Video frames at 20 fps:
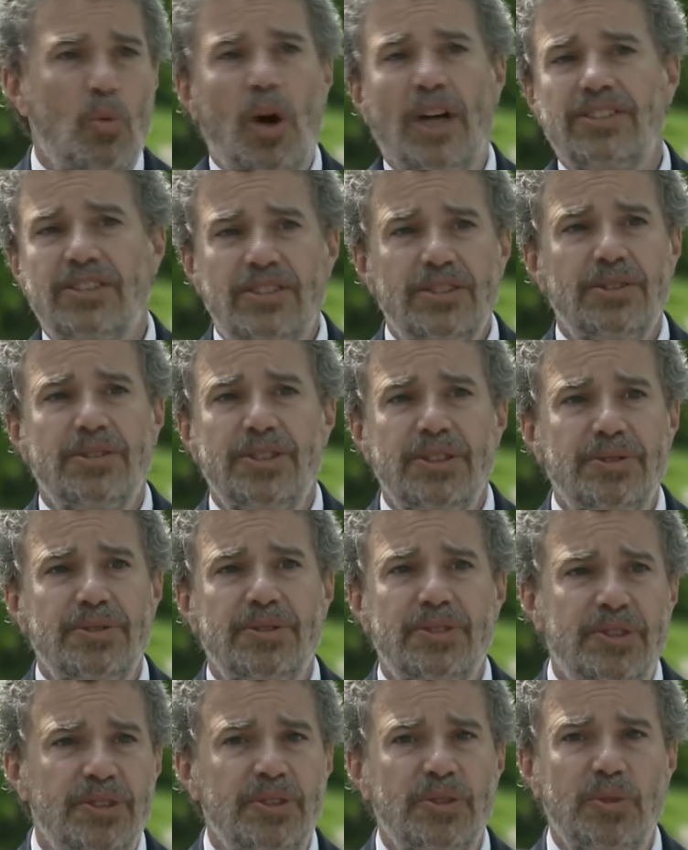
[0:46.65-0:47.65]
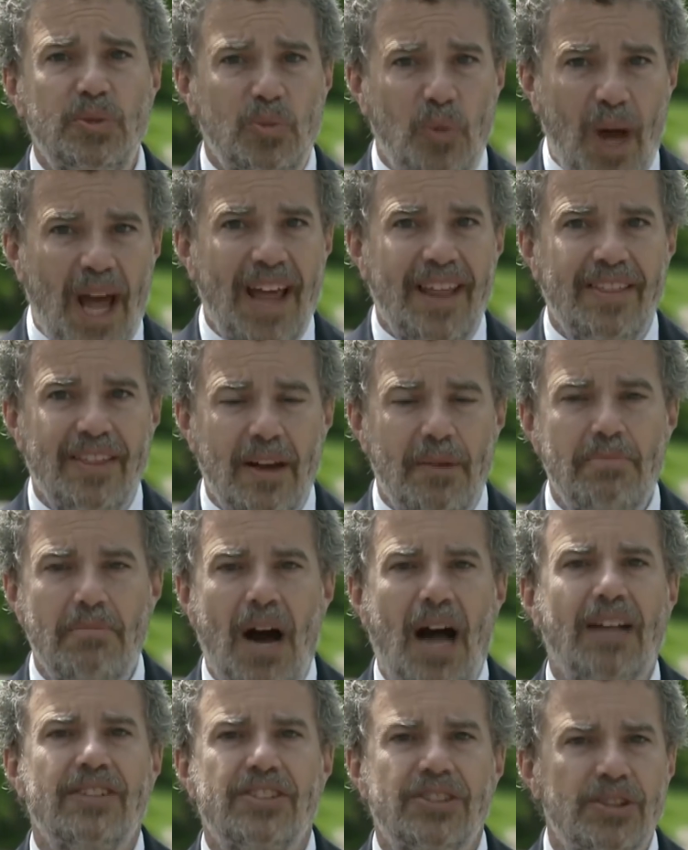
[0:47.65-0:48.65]
what do you do when the
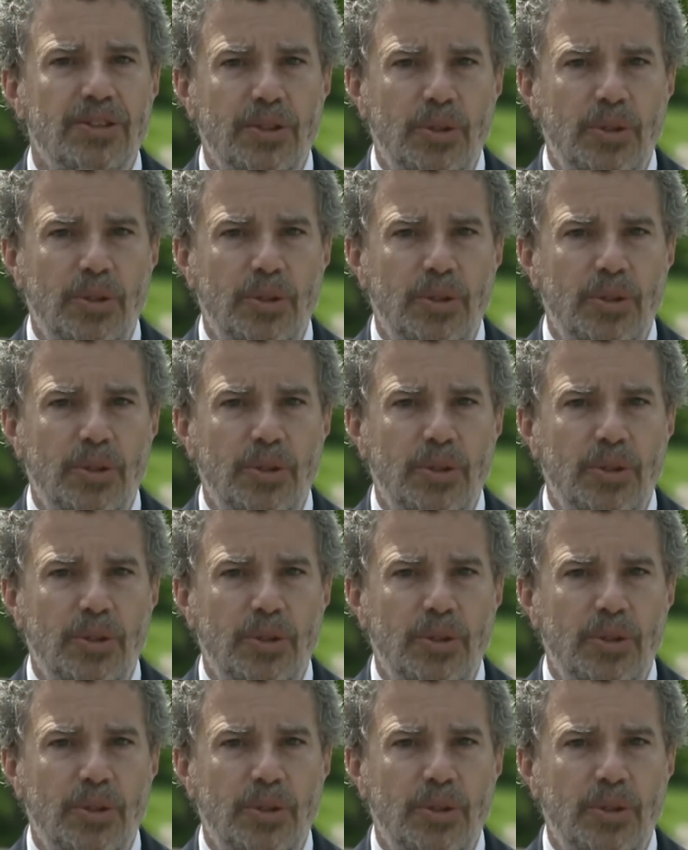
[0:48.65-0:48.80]
monster